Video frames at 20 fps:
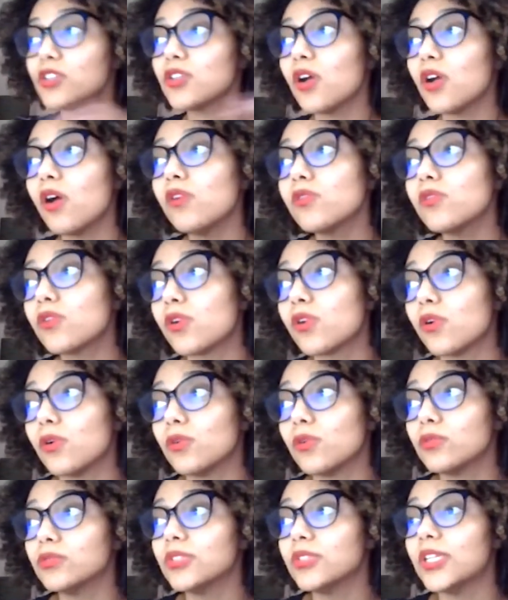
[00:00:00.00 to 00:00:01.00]
all
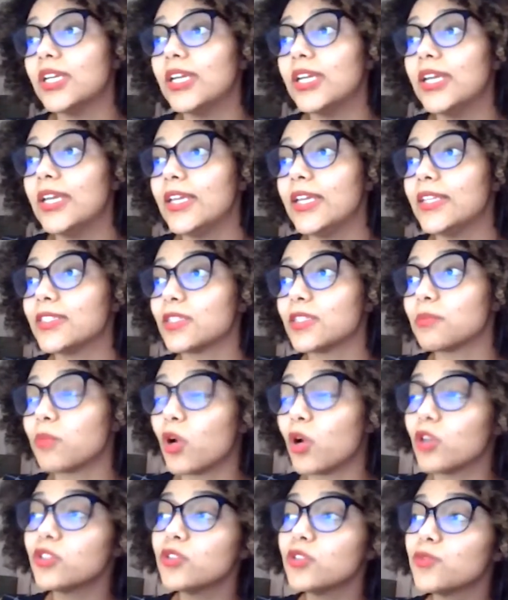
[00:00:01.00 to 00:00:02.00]
code is a
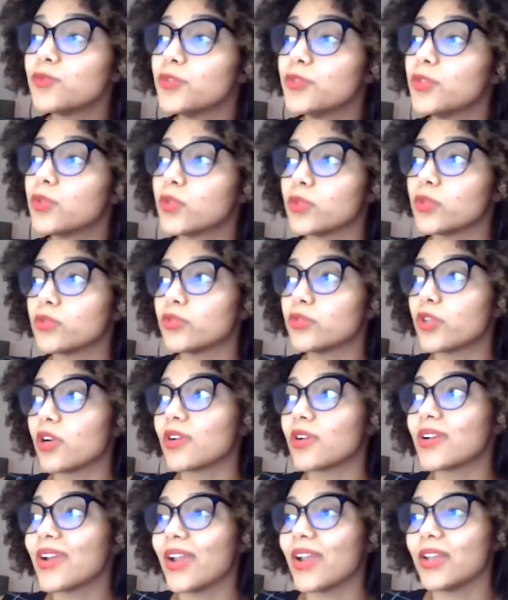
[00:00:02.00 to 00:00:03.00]
model view controller
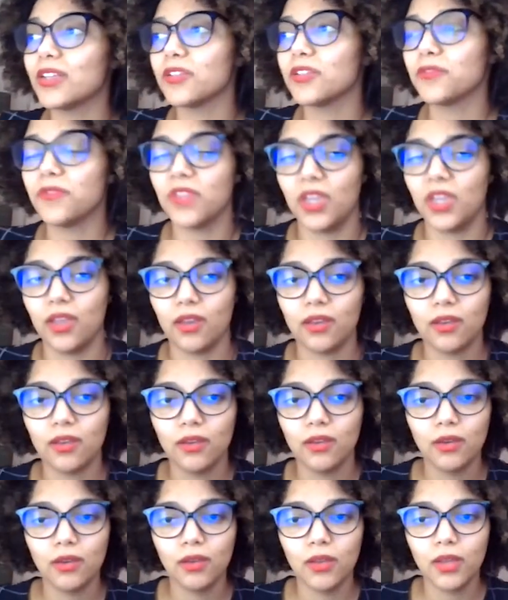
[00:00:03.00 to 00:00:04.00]
kind of thing.
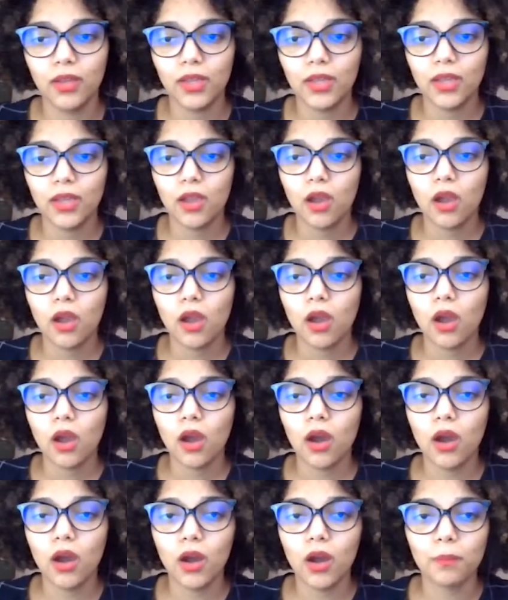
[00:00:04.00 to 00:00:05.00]

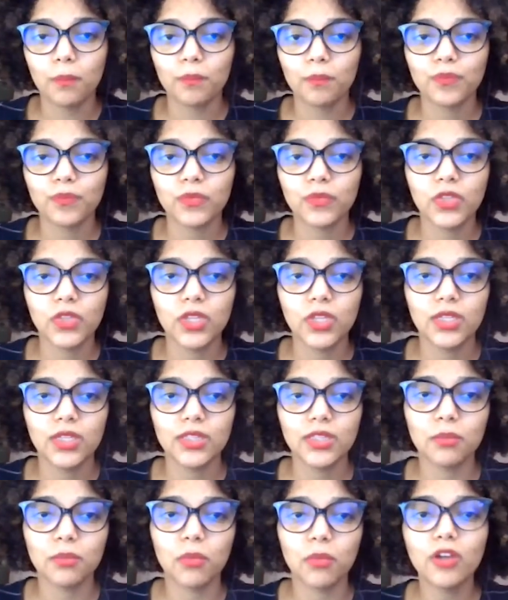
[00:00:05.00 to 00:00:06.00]

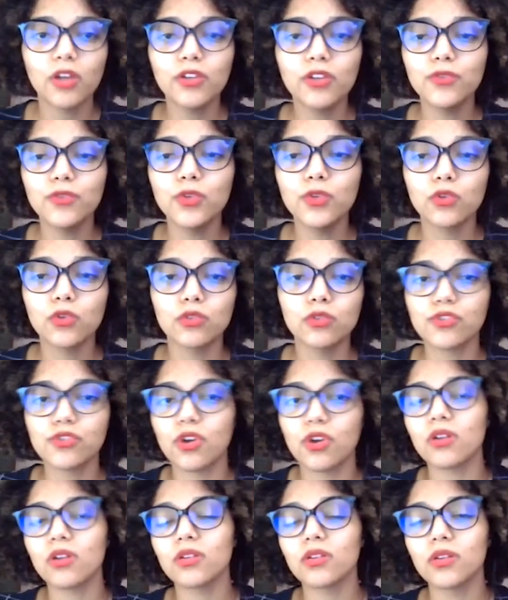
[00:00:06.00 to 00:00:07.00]
The model view
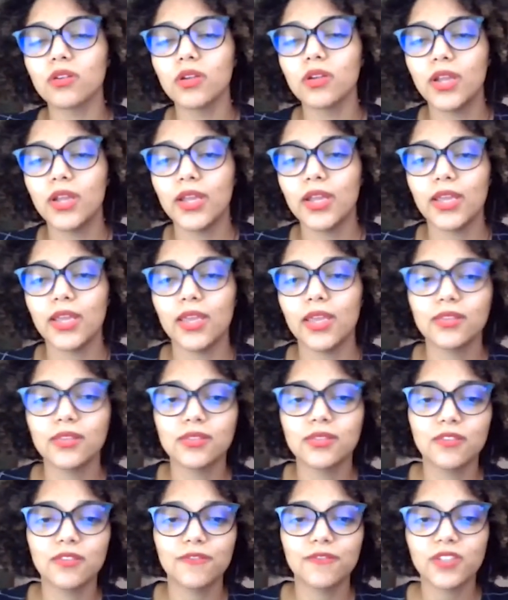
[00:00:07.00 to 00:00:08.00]
controller is
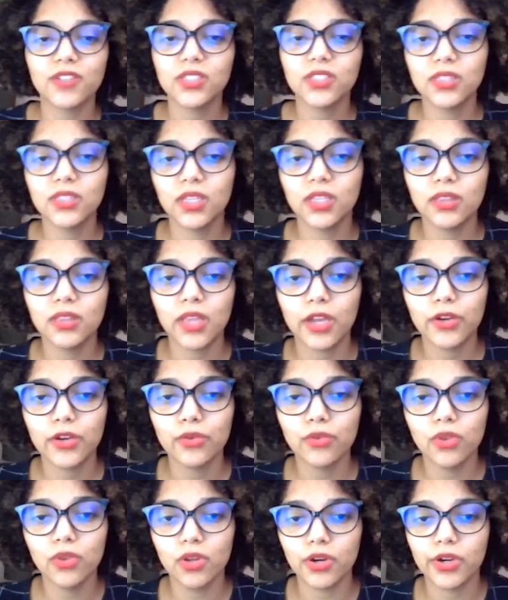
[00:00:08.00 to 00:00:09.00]
the first thing that you
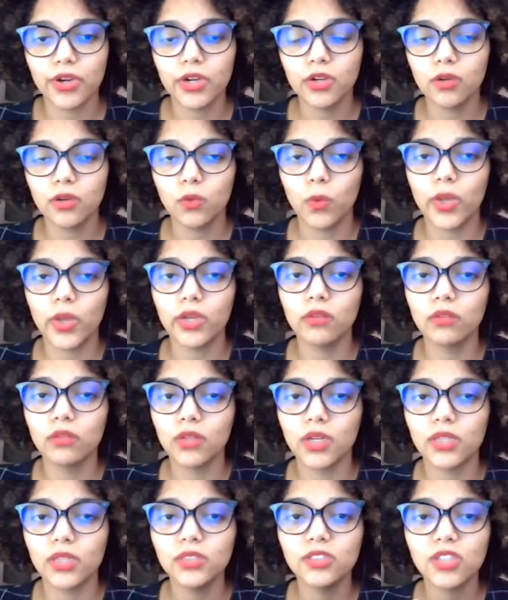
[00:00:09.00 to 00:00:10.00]
learn when you
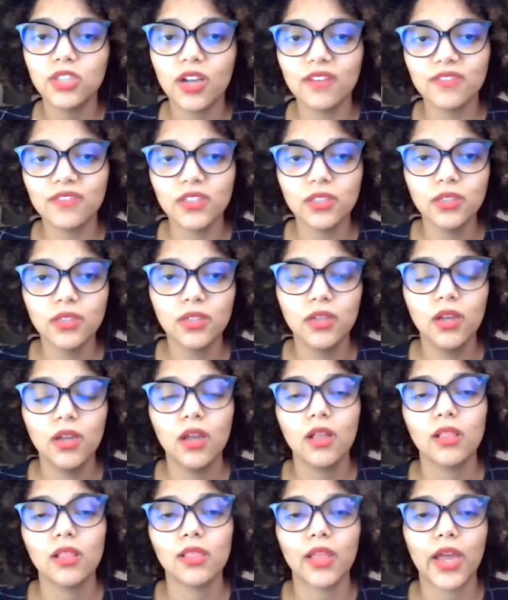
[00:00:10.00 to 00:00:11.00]
learn Java,
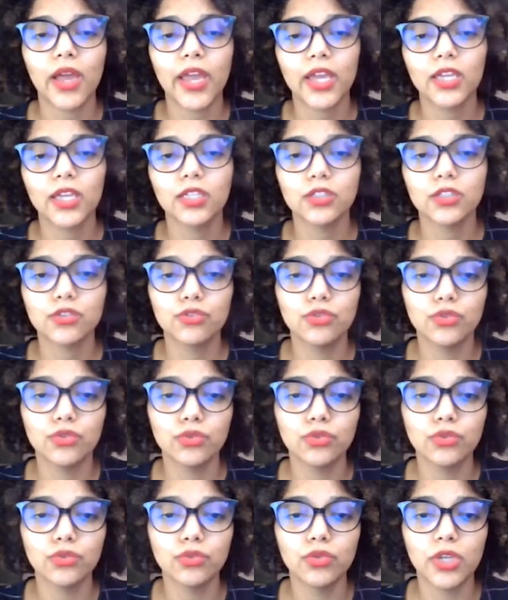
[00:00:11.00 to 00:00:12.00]
like
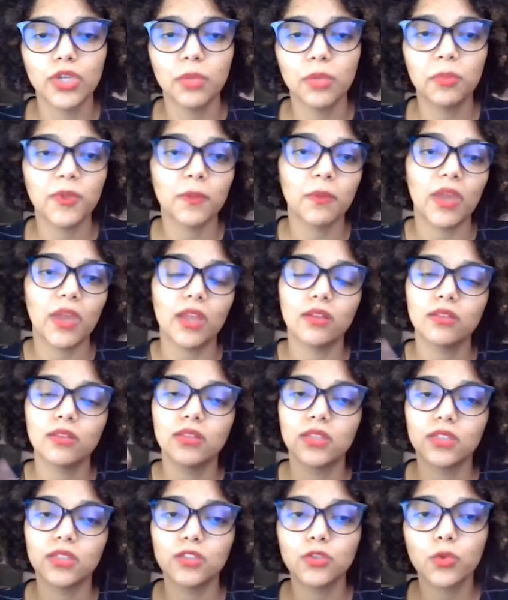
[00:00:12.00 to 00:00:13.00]
to implement
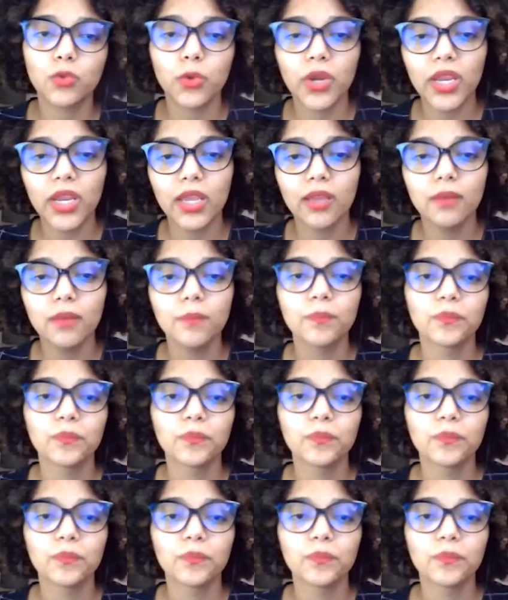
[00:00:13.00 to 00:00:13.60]
the screen,